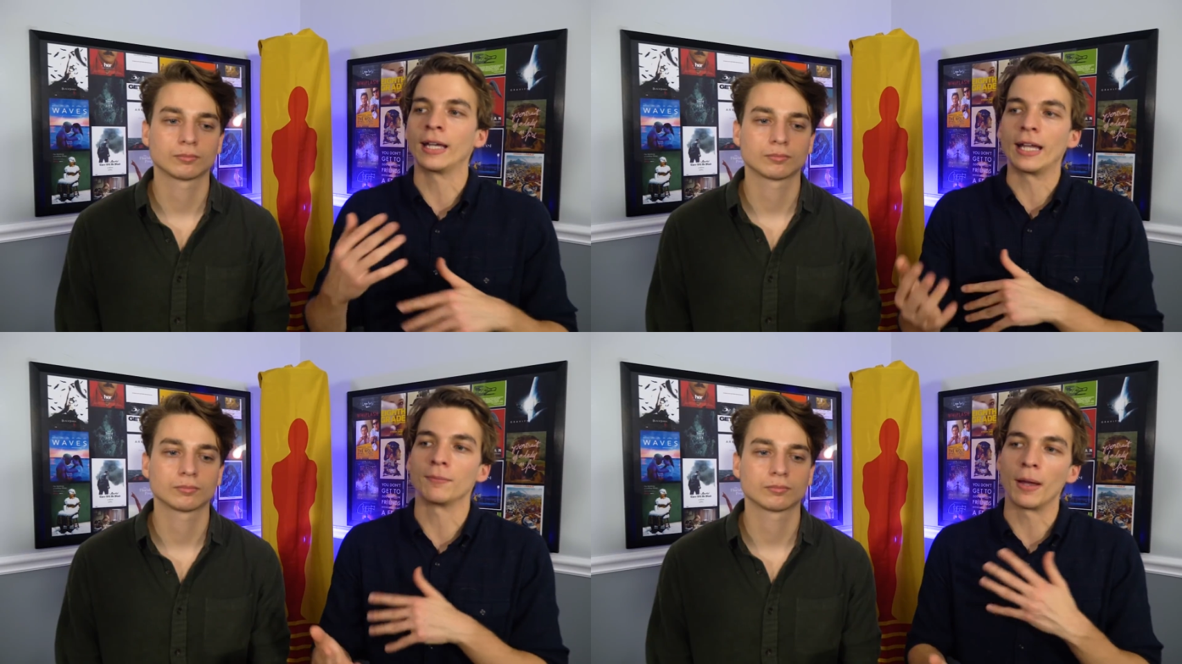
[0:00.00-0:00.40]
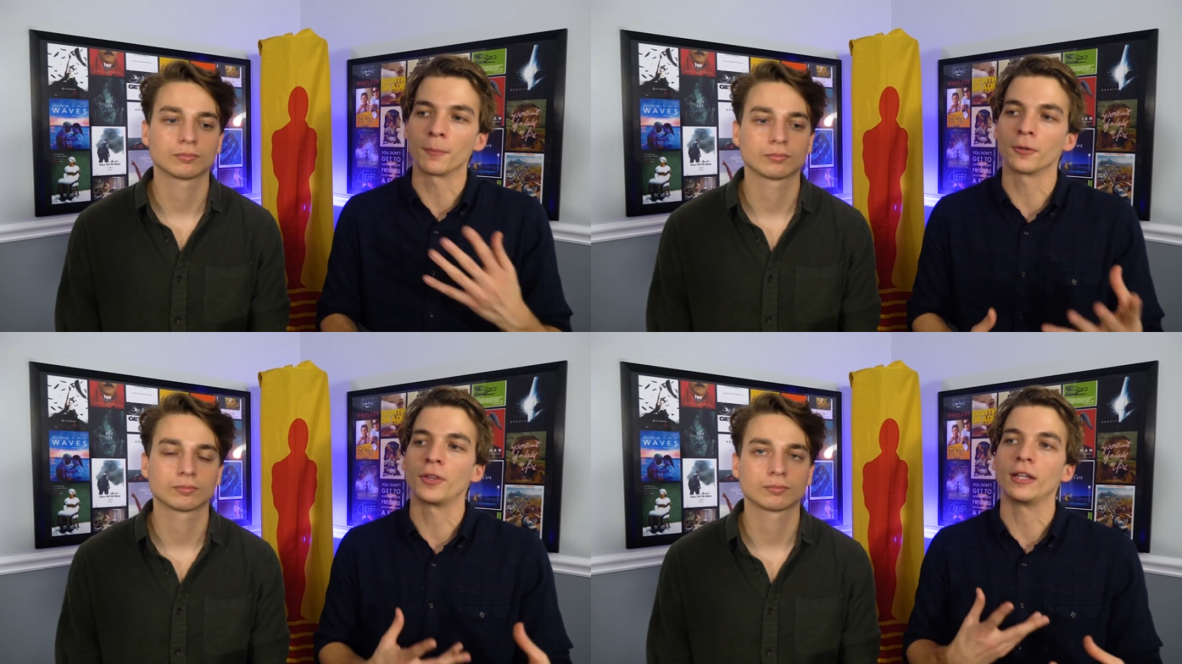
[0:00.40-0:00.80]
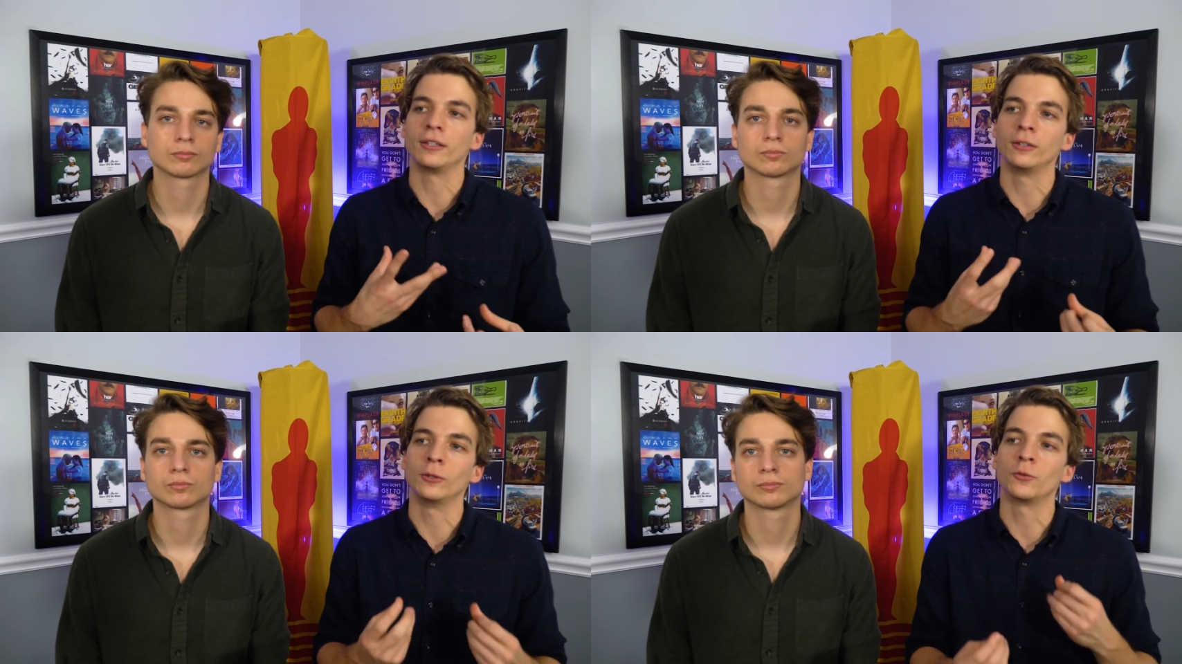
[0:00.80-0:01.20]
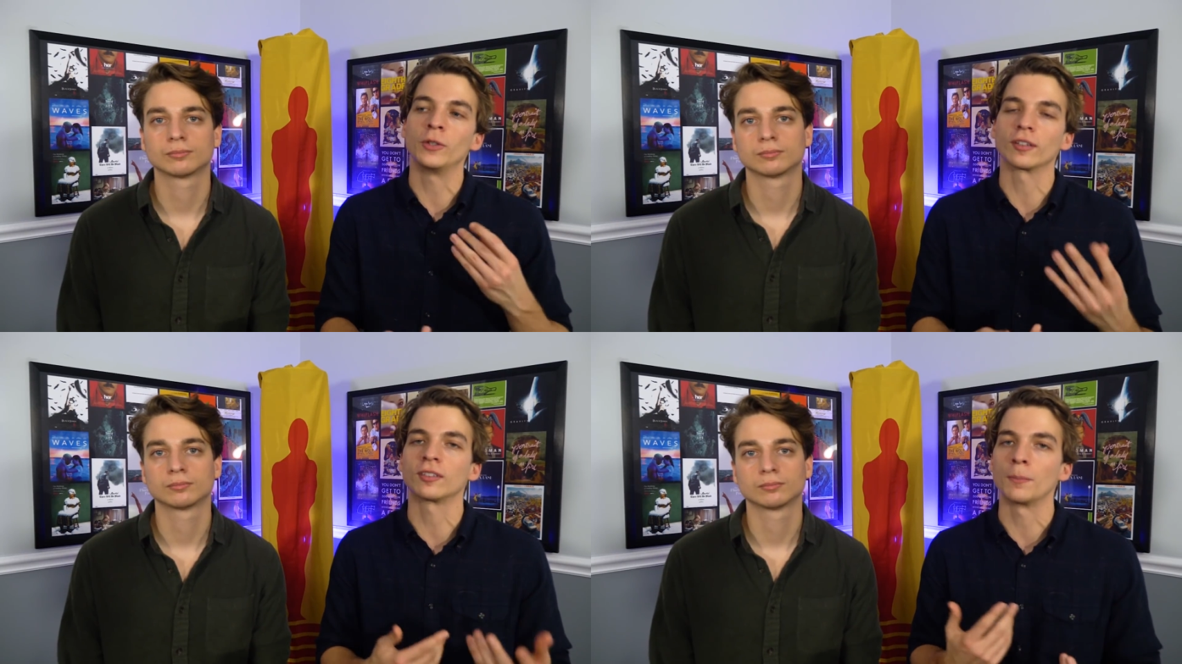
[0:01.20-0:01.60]
Speaker 1: gang member that you
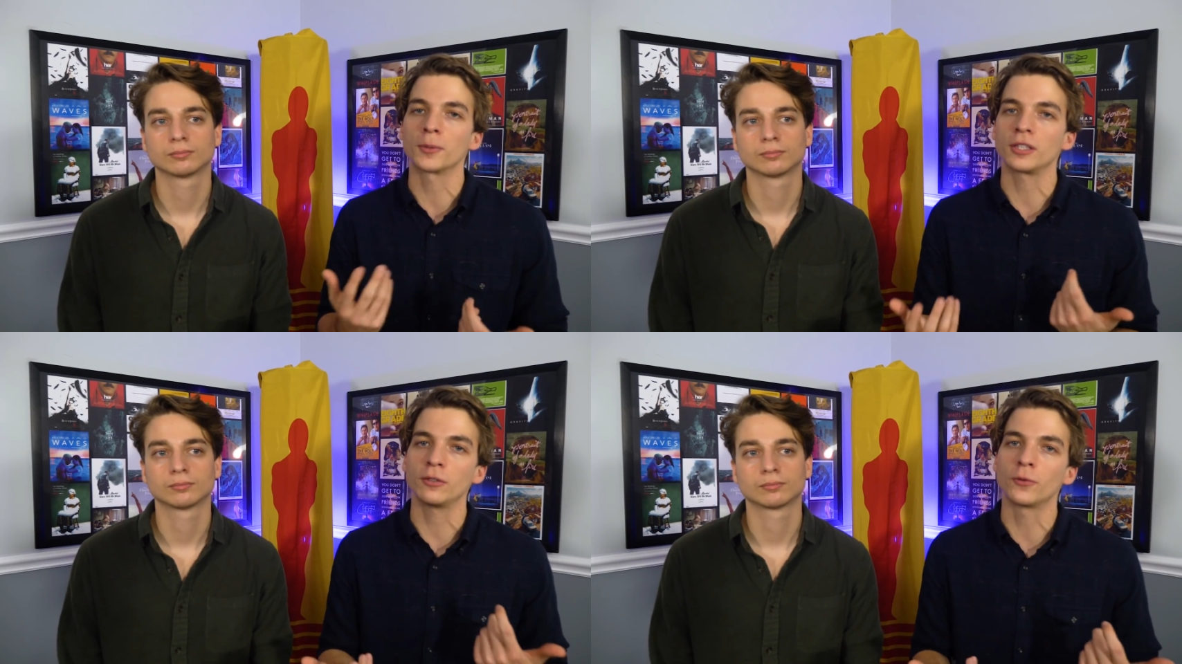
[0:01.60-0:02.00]
feel sympathy